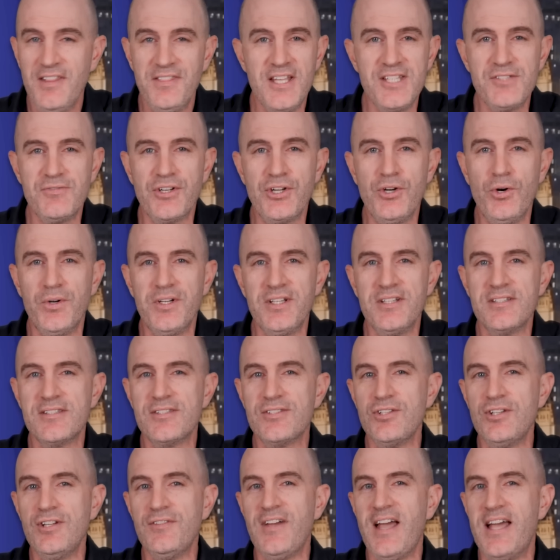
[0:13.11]
These recordings
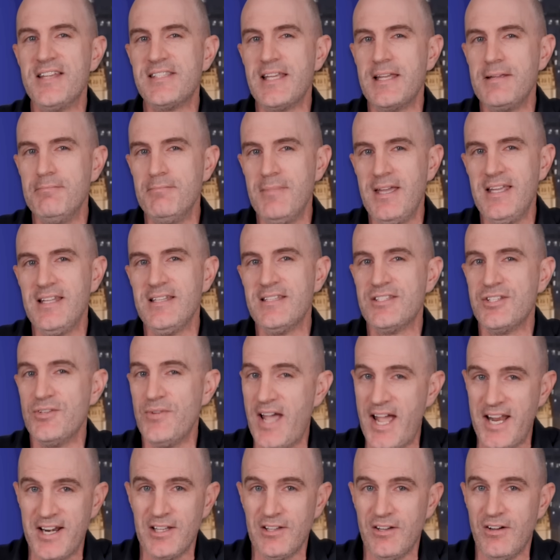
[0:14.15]
serve as a means
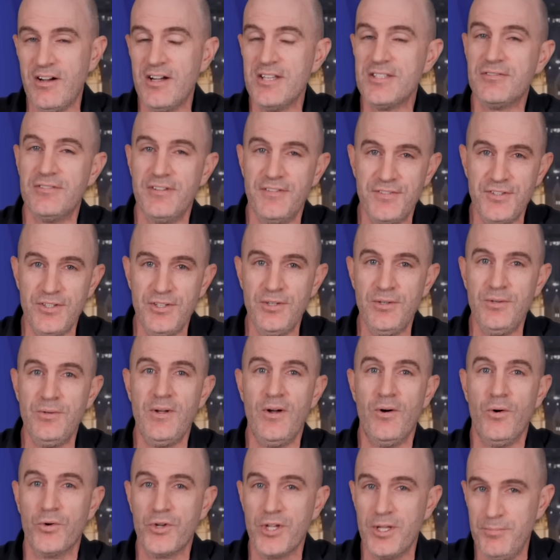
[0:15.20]
to analyse, review
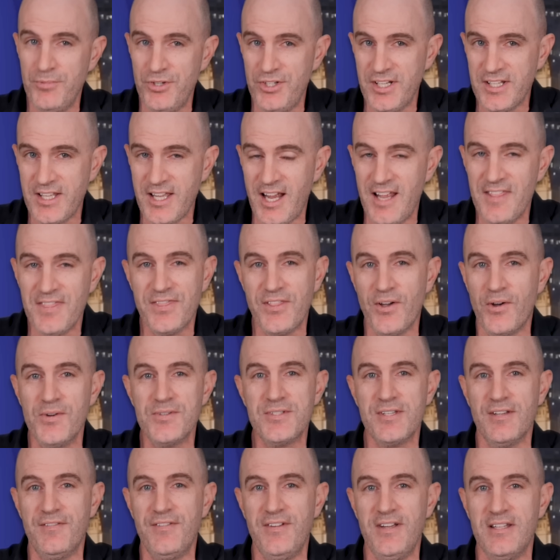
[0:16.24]
or communicate
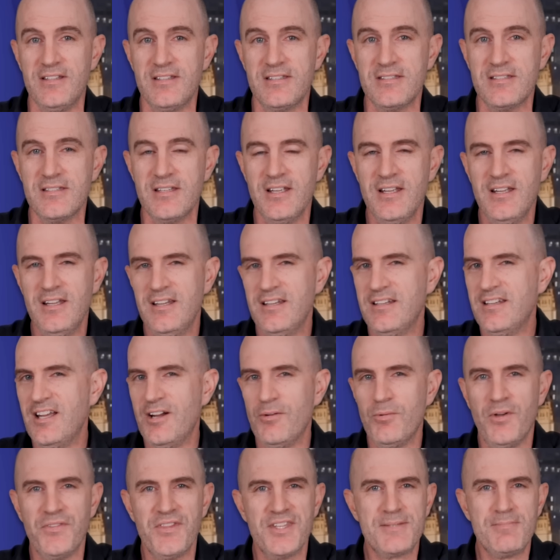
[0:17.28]
those events.
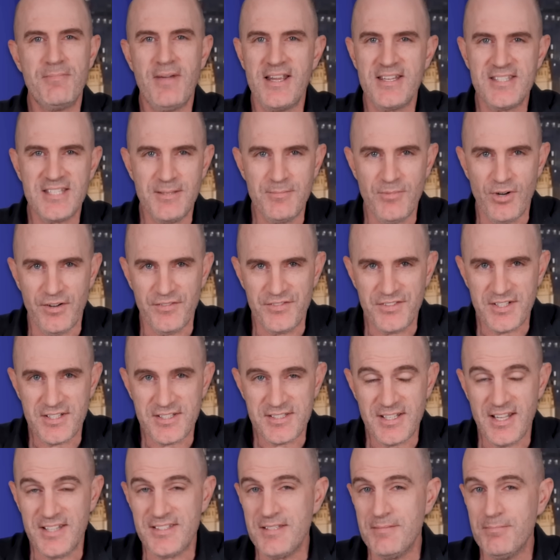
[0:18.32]
Now, while this may seem
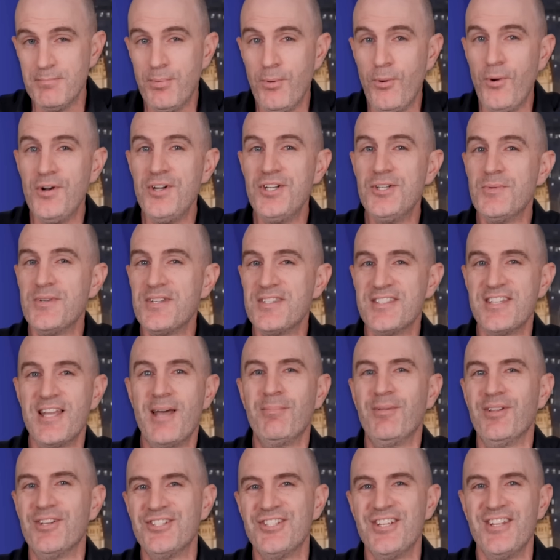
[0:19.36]
obvious, it's important to
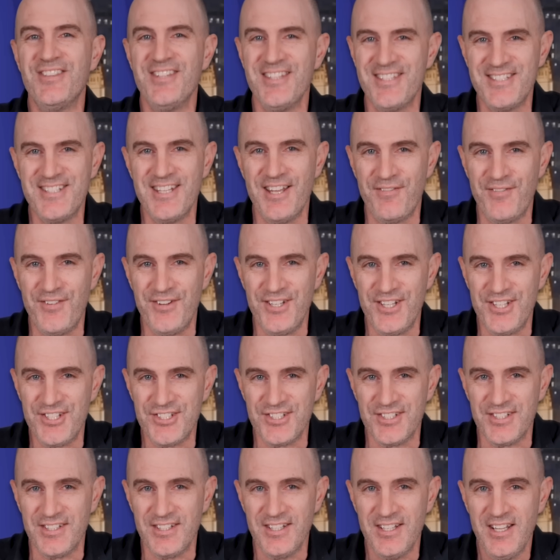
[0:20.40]
establish this
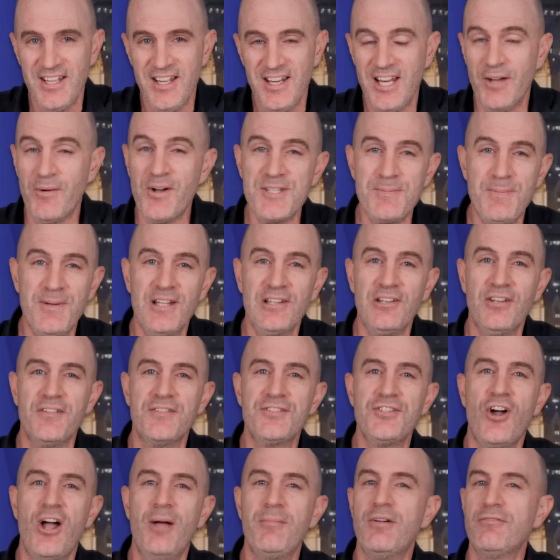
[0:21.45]
definition. Now, I spent a lot of
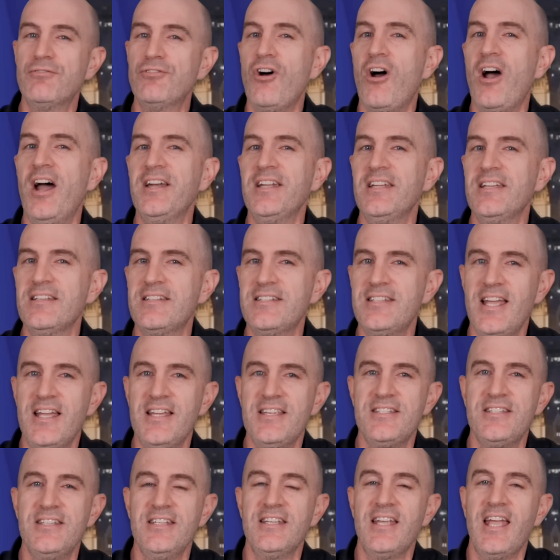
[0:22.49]
time riding,
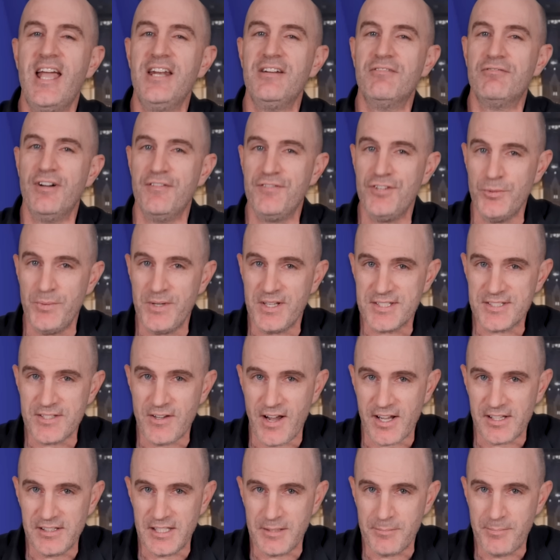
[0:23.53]
testing, and reviewing
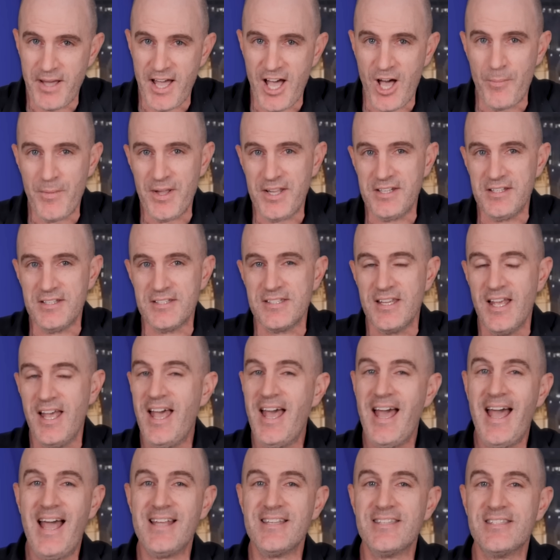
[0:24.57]
cycling power meters.
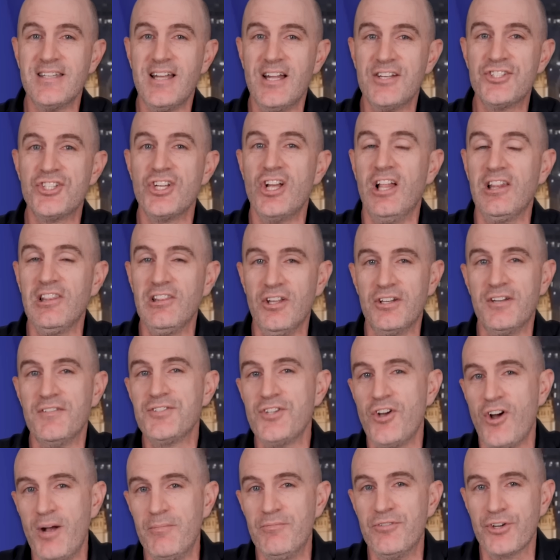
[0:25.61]
As such, a lot of
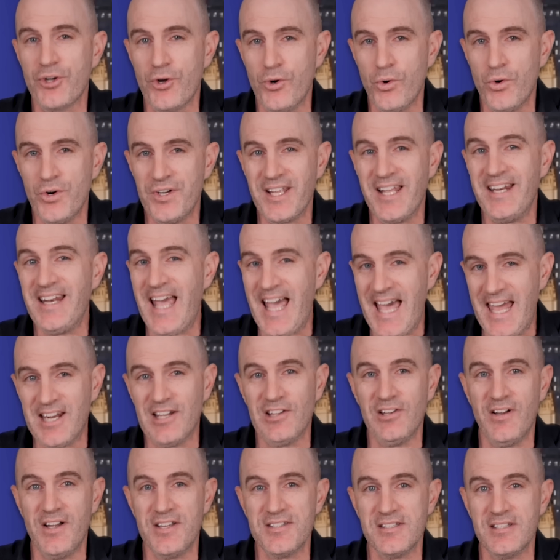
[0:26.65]
time recording and
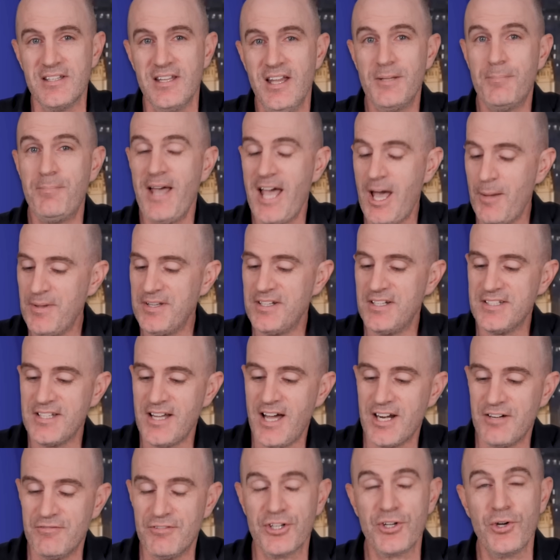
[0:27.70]
analysing the power meter
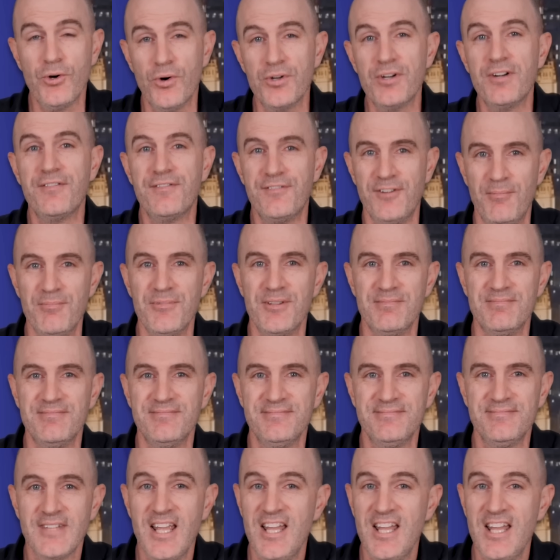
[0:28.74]
data recorded from them.